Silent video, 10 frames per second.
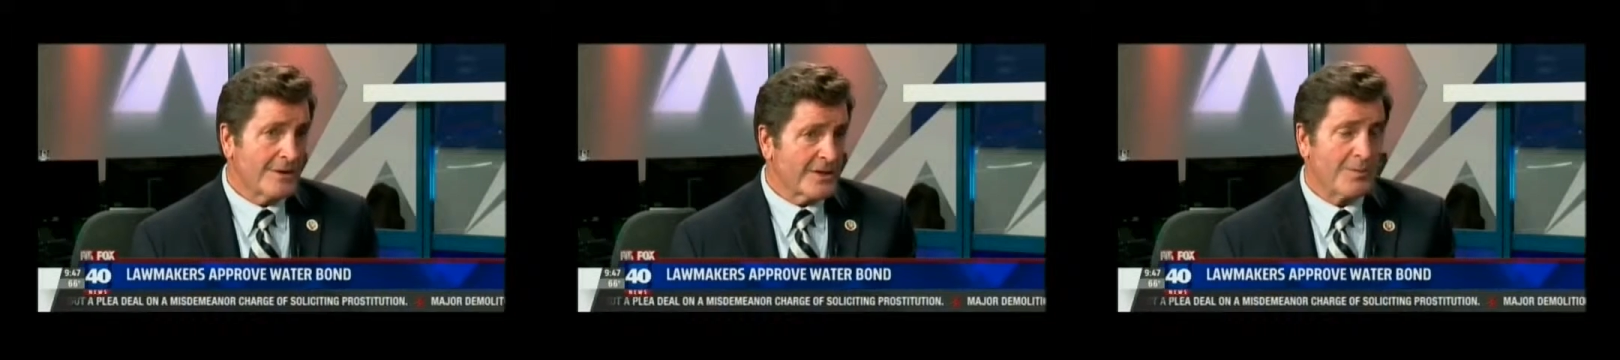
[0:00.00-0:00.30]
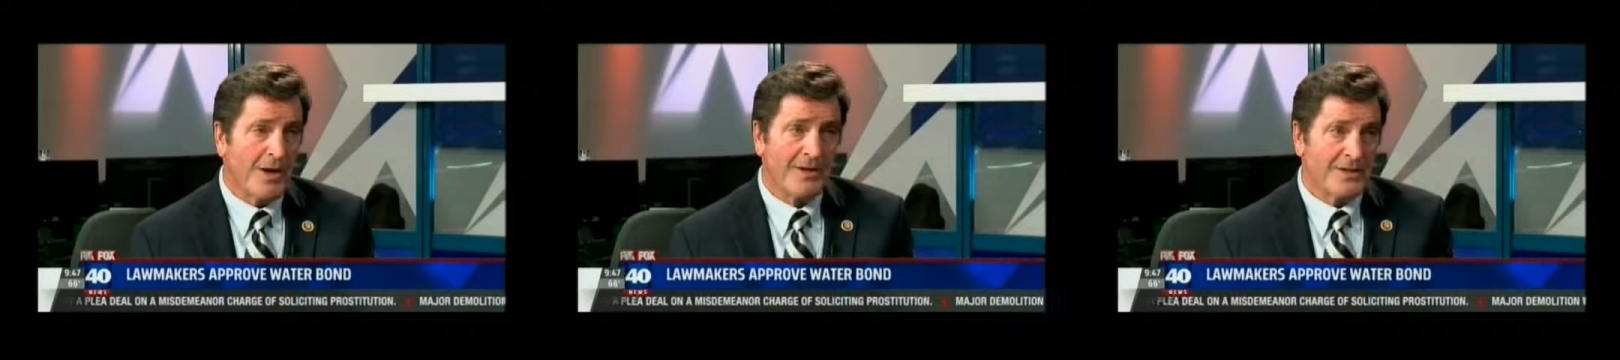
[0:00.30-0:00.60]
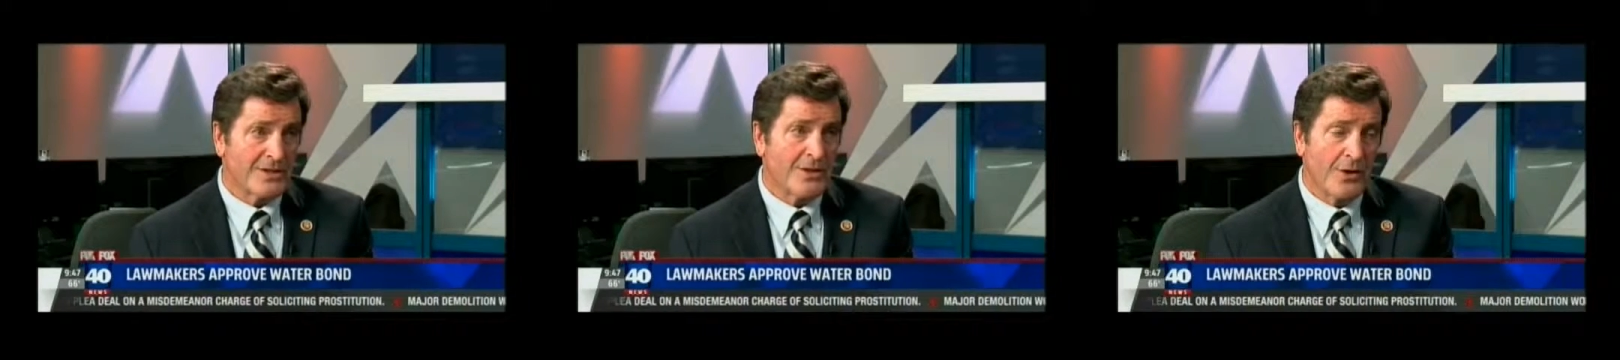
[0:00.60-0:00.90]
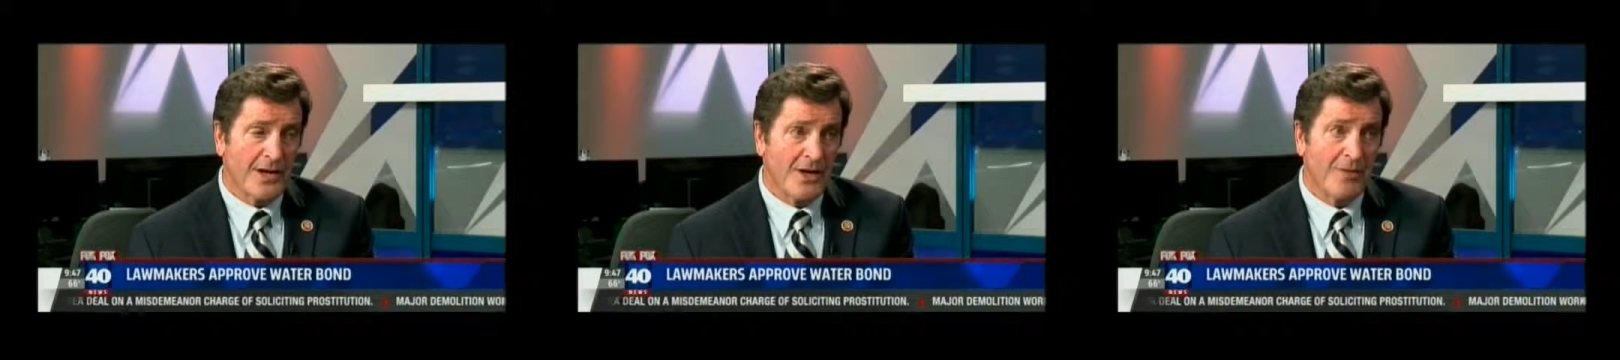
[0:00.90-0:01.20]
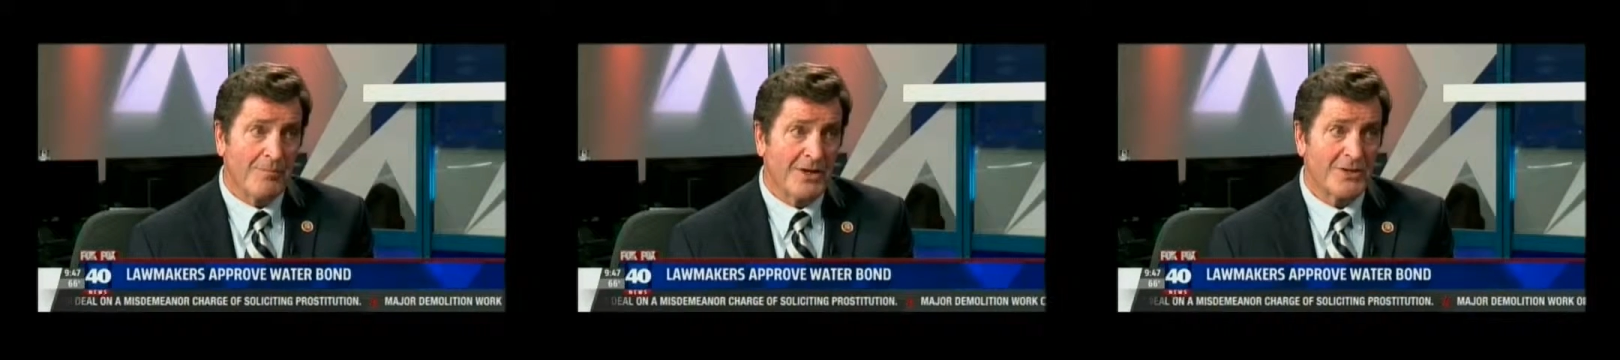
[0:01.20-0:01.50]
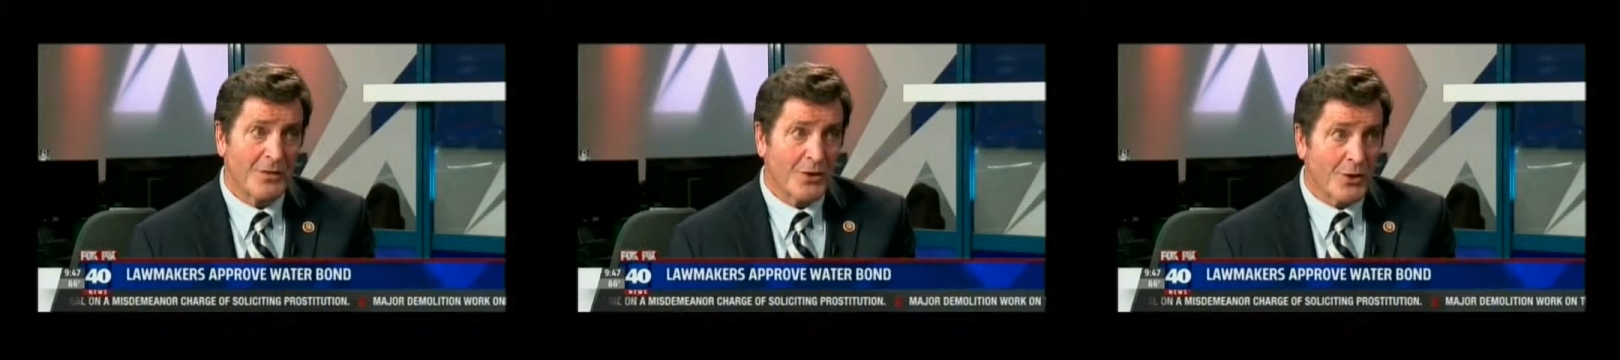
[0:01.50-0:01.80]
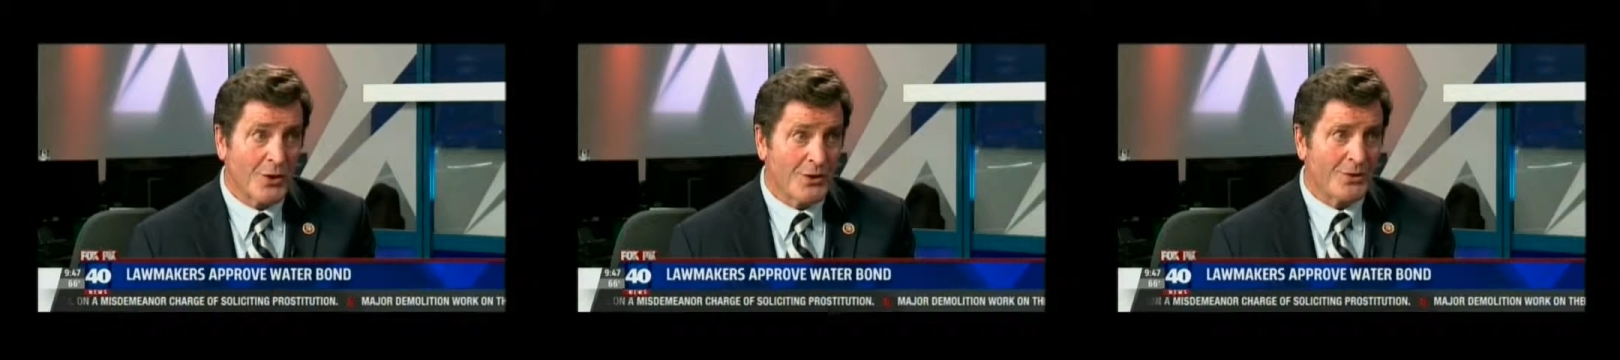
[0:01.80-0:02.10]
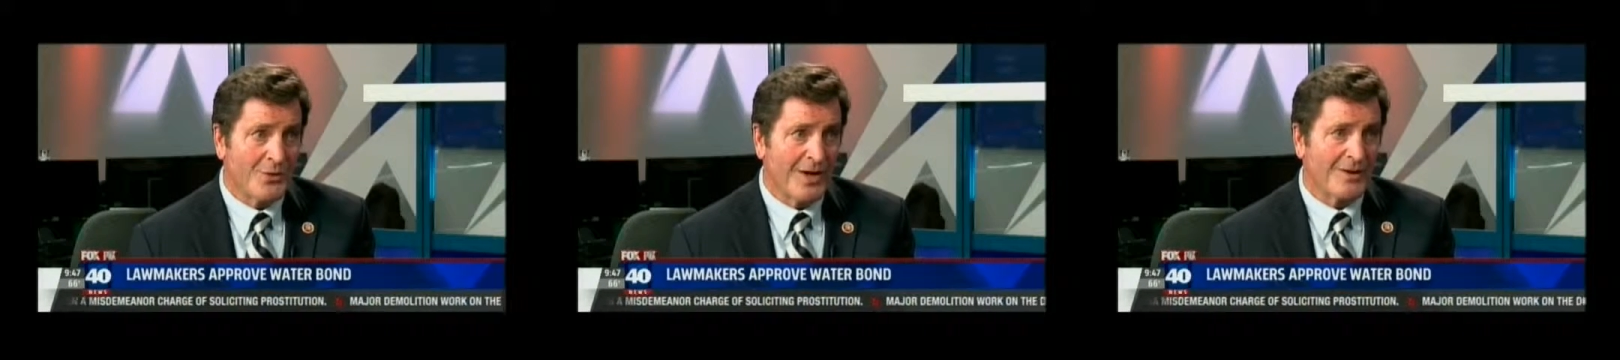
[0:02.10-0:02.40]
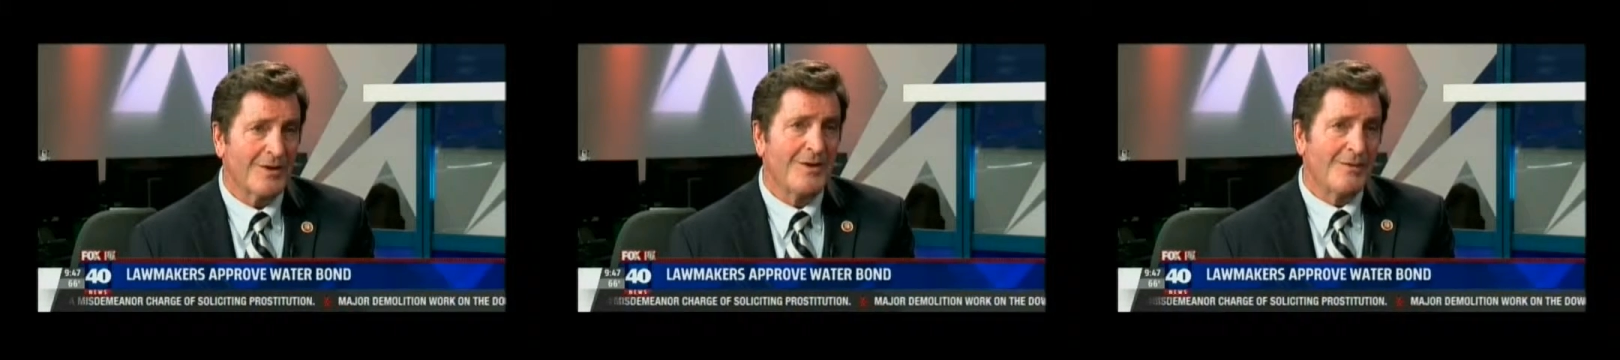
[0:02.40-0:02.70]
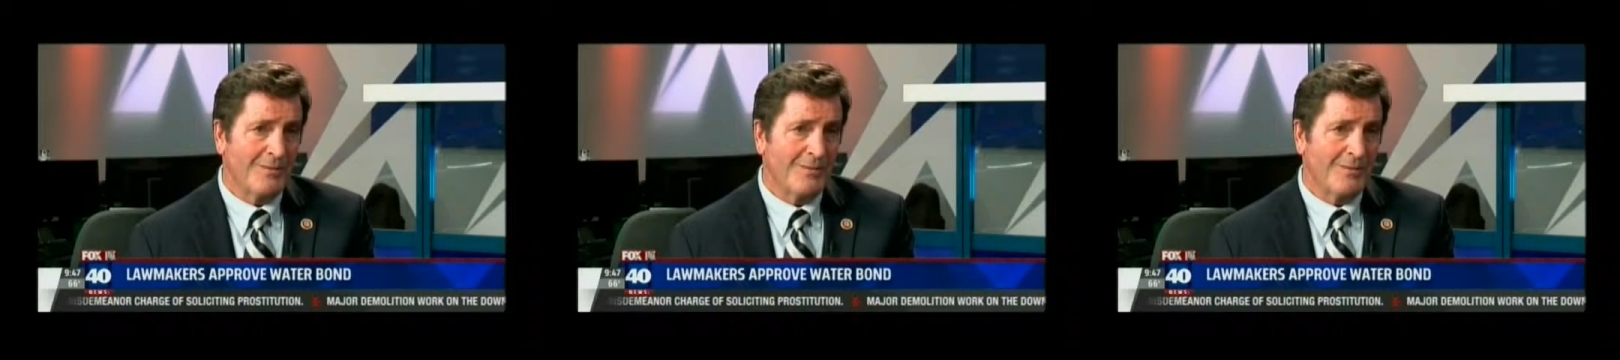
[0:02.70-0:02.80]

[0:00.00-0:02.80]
This bond isn't going to help much for the current drought,